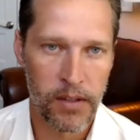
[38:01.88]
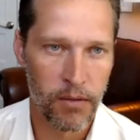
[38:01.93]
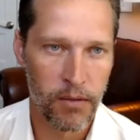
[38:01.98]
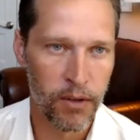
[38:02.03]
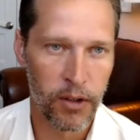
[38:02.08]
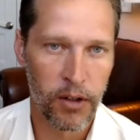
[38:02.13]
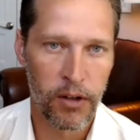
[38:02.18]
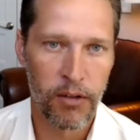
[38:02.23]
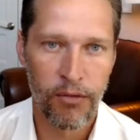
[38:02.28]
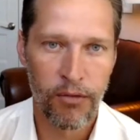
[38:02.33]
a
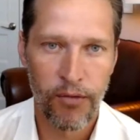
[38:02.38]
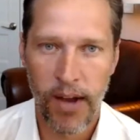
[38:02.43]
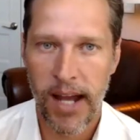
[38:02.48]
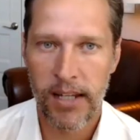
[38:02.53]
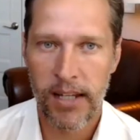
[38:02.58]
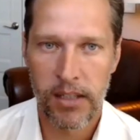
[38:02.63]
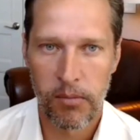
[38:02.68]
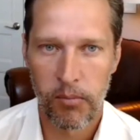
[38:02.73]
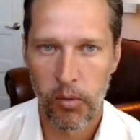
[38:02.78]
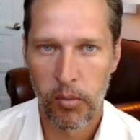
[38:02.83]
very
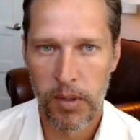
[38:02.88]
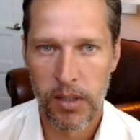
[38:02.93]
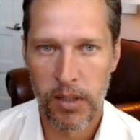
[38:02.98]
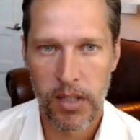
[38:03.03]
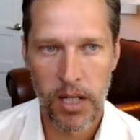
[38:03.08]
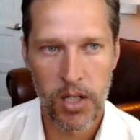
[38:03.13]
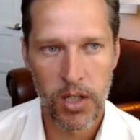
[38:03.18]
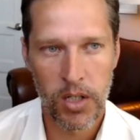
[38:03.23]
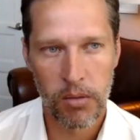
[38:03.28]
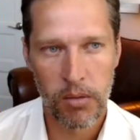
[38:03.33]
fast
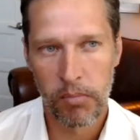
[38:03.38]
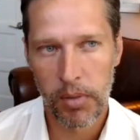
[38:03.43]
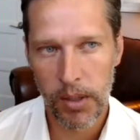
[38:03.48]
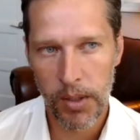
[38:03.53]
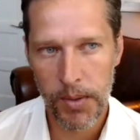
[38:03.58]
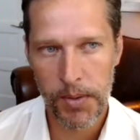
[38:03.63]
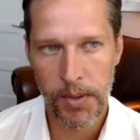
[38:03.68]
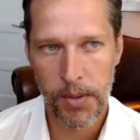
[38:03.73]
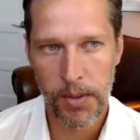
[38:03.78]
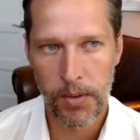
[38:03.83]
implementation, but
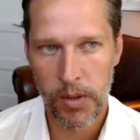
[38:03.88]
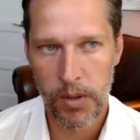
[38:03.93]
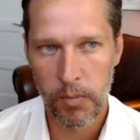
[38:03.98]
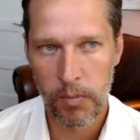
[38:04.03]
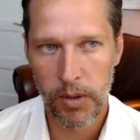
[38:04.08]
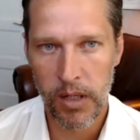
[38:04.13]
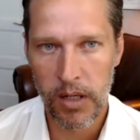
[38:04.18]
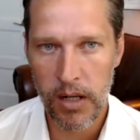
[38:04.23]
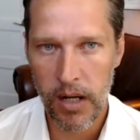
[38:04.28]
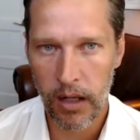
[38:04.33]
also it's
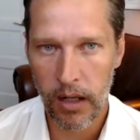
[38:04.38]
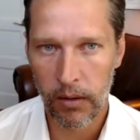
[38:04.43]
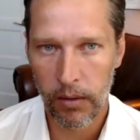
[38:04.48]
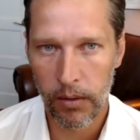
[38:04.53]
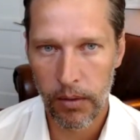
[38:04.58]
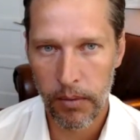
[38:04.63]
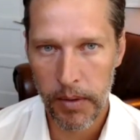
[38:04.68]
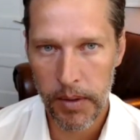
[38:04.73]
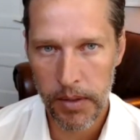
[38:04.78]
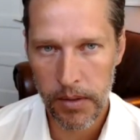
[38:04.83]
pretty
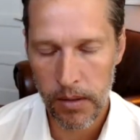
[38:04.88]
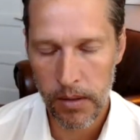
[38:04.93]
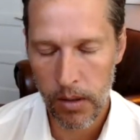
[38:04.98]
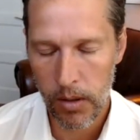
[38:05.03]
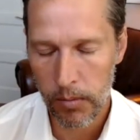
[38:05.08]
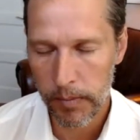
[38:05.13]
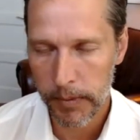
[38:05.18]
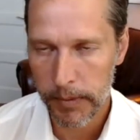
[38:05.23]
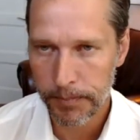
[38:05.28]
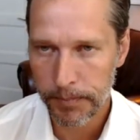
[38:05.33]
narrow in
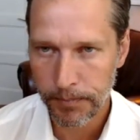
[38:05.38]
scope.